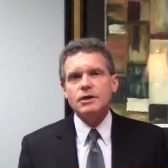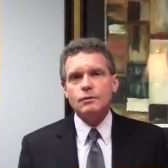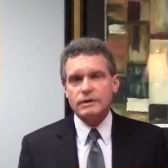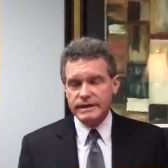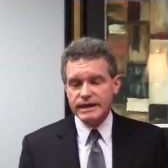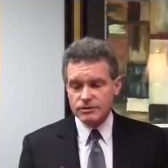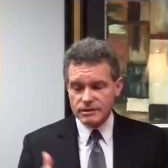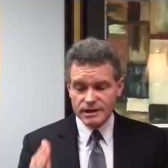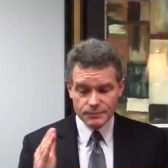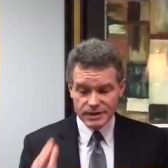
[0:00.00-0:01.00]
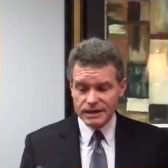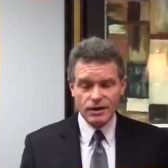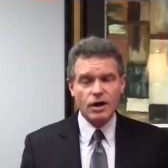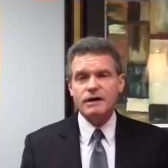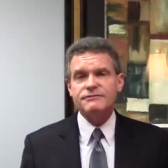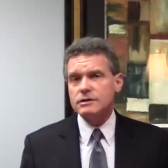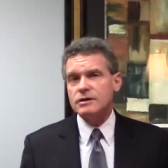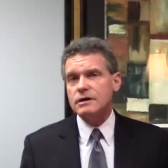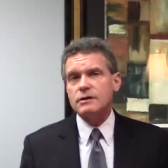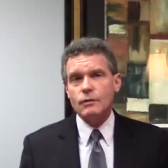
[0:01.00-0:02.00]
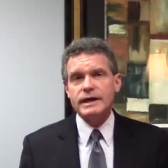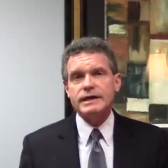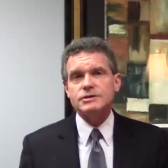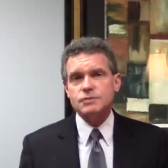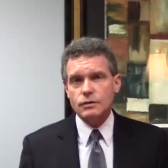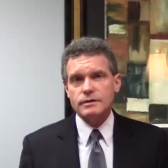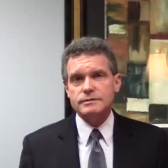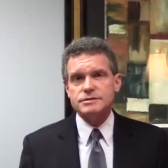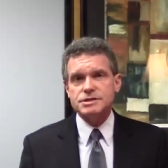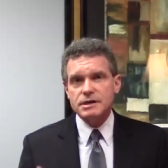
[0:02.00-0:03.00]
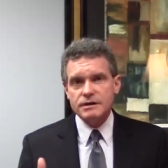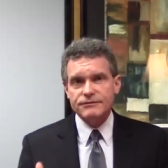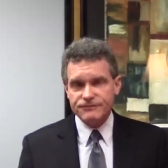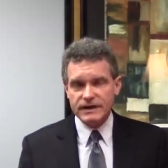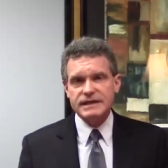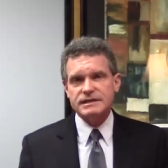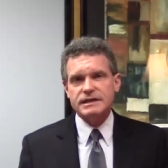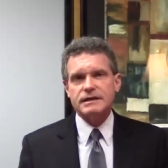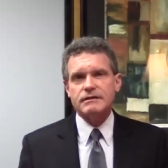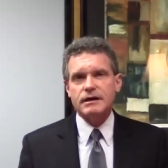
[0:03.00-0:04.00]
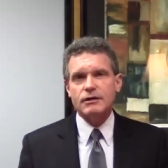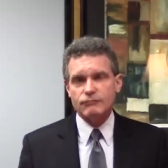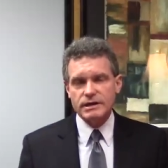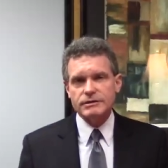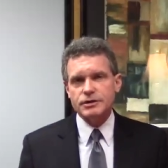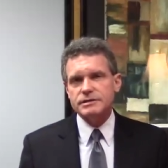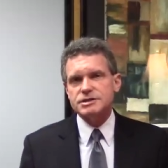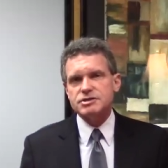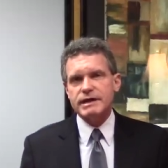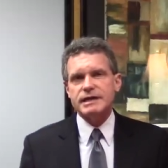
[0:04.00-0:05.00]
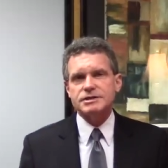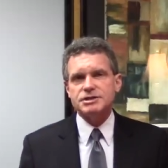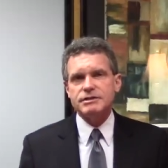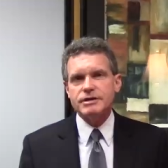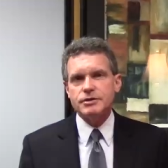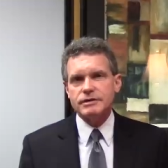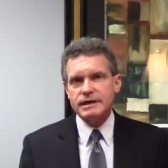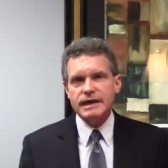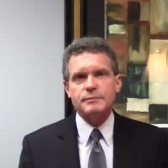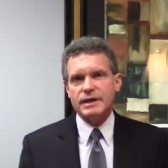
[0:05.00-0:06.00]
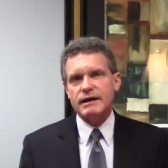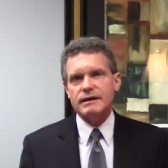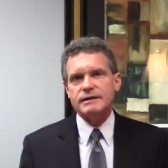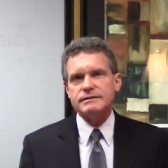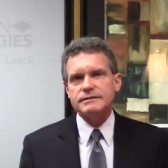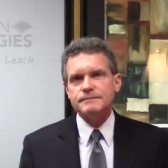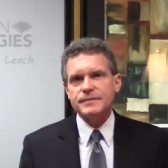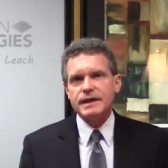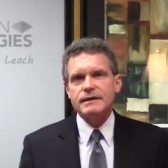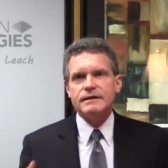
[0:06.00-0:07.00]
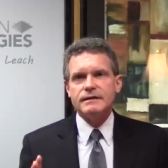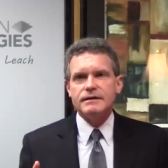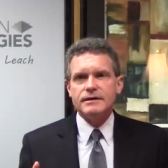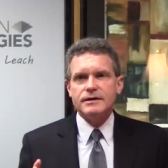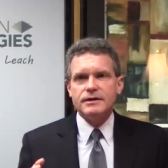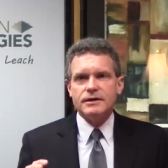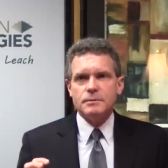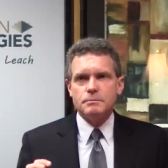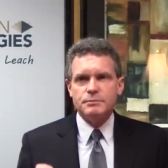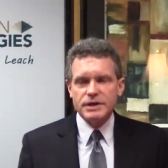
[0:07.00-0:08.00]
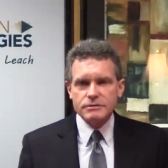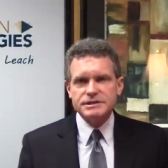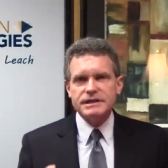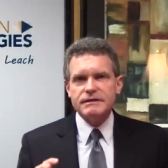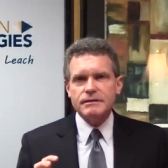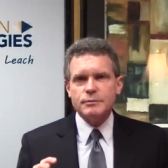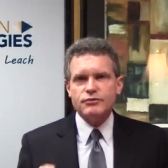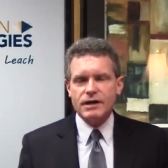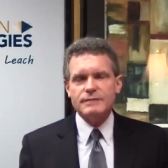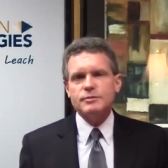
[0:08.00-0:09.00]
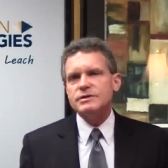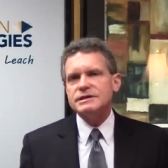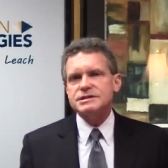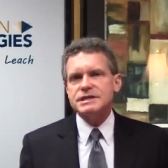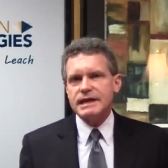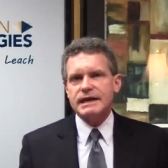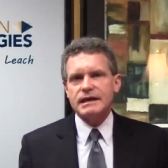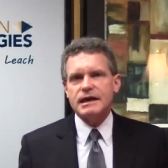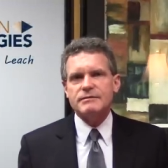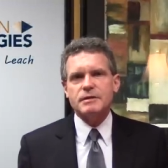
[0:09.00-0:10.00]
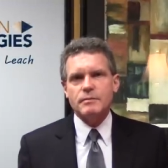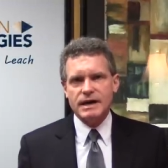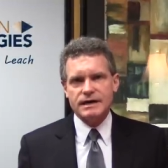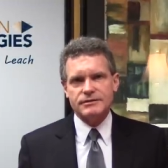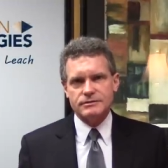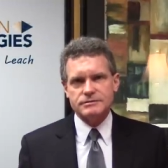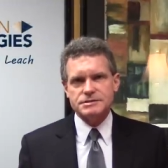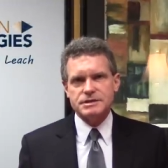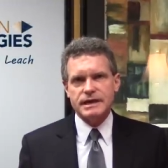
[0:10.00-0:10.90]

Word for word: will get your company an awful long way towards finding a really good strategy that you can get behind. Building probabilistic economic models